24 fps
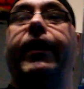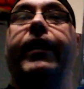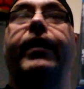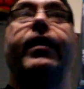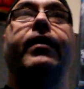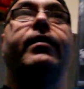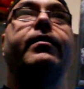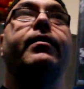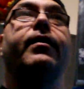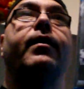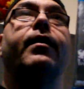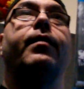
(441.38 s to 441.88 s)

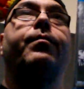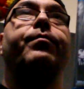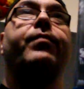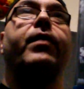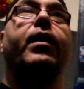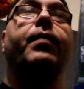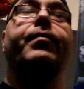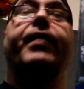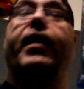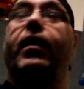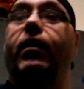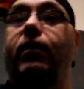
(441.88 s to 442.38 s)
And
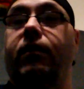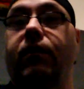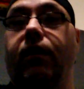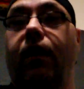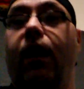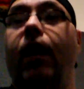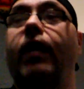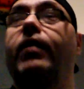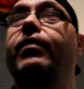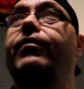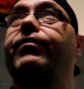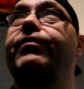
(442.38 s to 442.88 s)
I mean, a
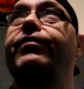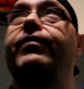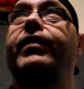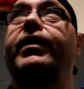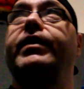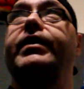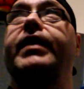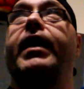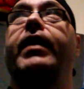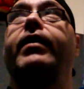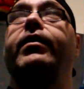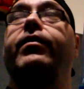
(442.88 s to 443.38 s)
lot of
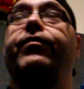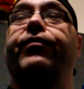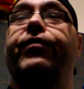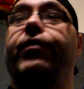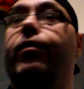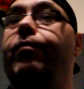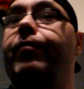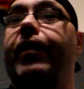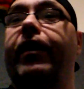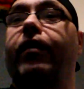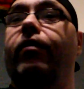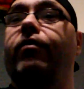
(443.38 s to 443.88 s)
Italian
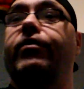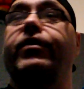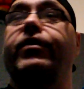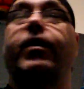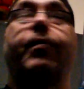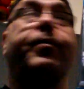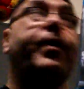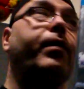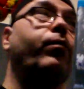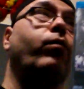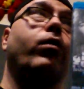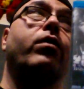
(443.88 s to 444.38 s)

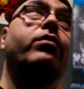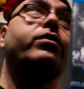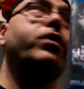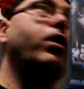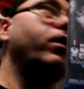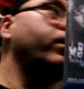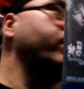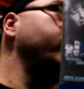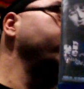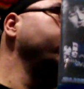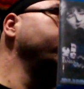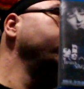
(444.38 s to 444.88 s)
filmmakers, I mean, we're
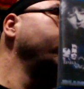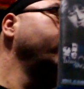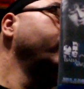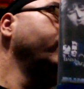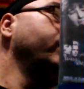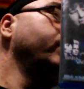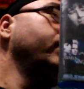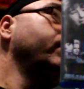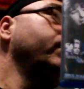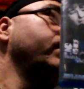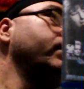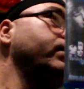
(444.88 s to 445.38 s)
talking
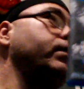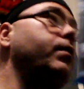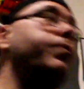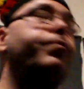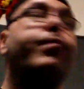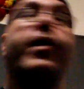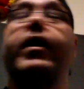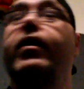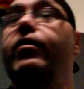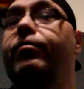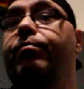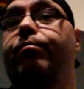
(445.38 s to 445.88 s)

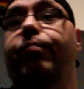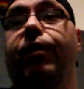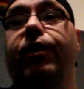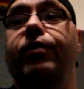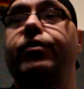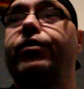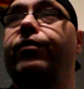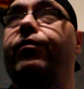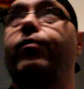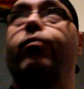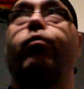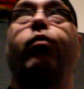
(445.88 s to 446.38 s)
the biggest
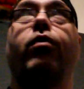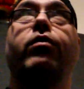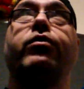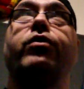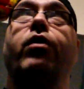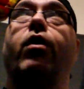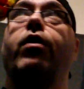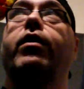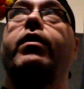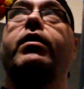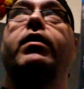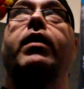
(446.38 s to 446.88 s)
bunch of them. We're
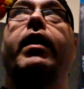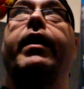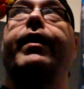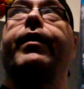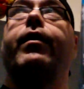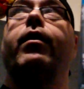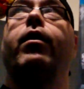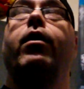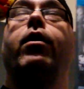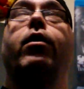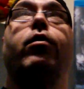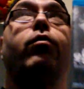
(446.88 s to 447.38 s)
talking
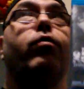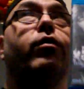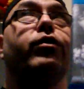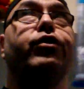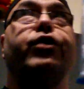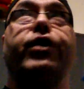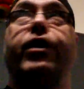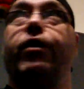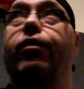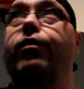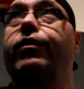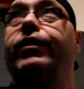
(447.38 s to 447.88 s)
like
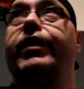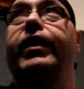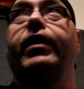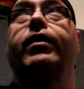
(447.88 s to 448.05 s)
Ruggiero